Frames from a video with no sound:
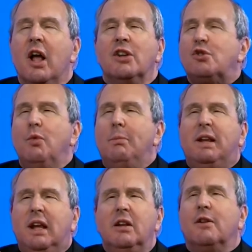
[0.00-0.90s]
So we
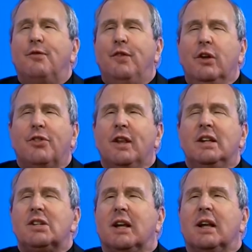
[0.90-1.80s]
begin to feel
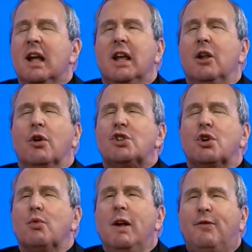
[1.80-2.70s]
things like, you know, a
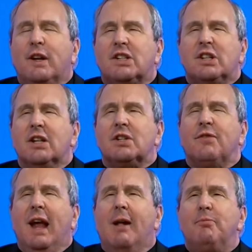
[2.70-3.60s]
terrific sense of
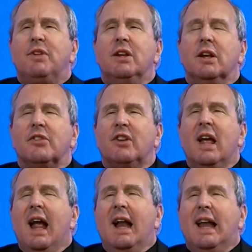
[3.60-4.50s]
emptiness
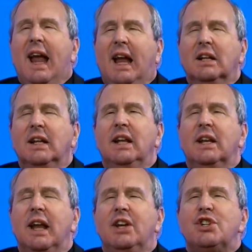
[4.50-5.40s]
and
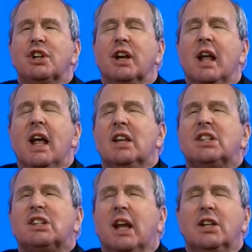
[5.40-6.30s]
alienation,
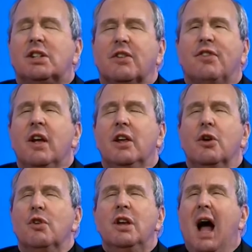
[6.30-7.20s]
sense of, you
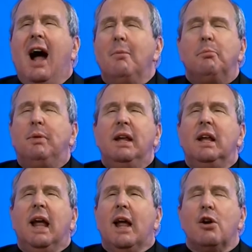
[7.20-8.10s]
know, not
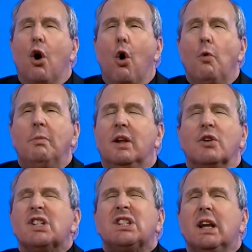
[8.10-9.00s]
being at home
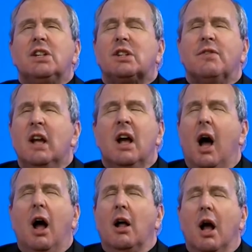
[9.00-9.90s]
here, sense of
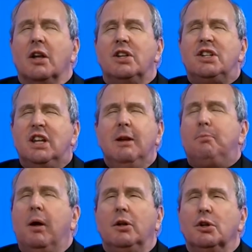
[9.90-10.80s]
a
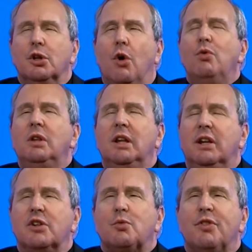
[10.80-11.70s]
deep
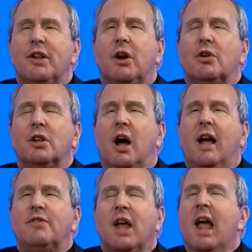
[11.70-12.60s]
loneliness within our
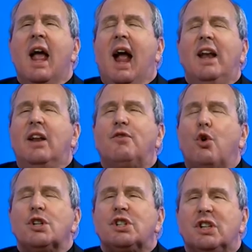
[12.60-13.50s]
lives. And of
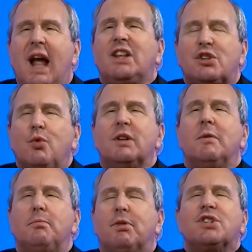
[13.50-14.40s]
course, that's
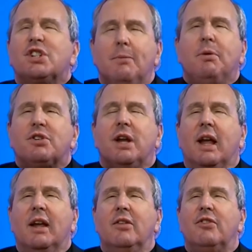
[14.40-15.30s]
what
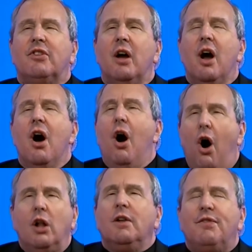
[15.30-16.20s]
precipitates
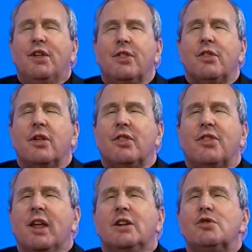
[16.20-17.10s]
all of the
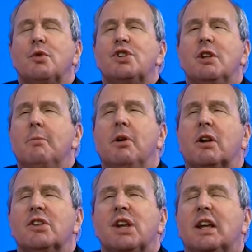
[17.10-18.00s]
things which the
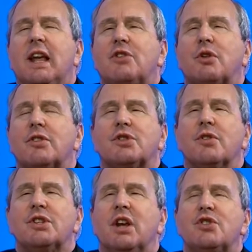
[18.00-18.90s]
American Psychiatric
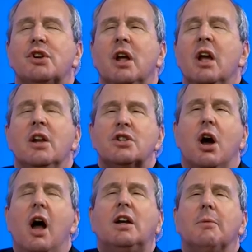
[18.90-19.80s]
Association
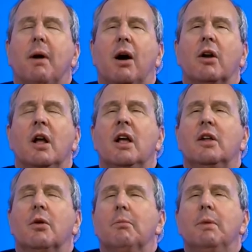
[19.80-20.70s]
talk about,
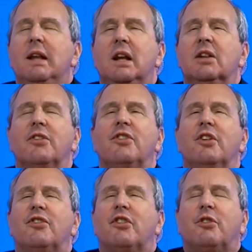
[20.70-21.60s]
you know,
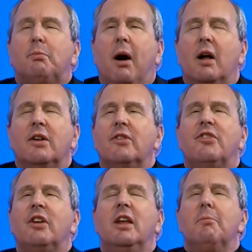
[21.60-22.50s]
meaninglessness,
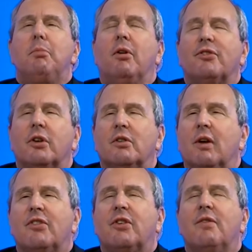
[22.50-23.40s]
despondency, impulse
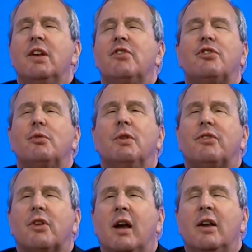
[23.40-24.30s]
aggressivity,
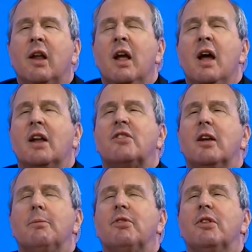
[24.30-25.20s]
suicide
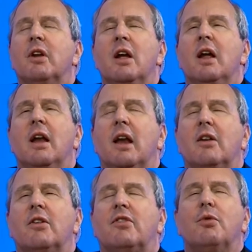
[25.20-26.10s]
attempts,
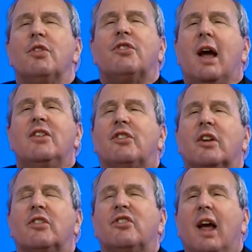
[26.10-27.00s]
and suicide
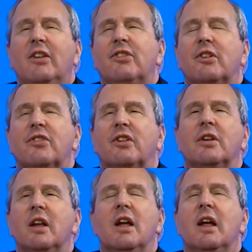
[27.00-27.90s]
successes,
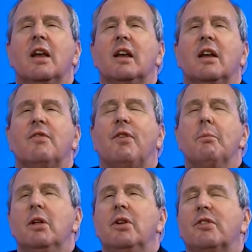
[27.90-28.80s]
and
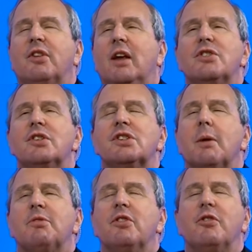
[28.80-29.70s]
familial tension,
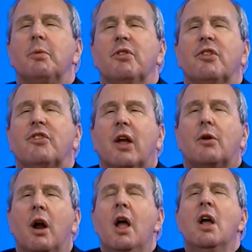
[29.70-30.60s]
substance abuse, etc.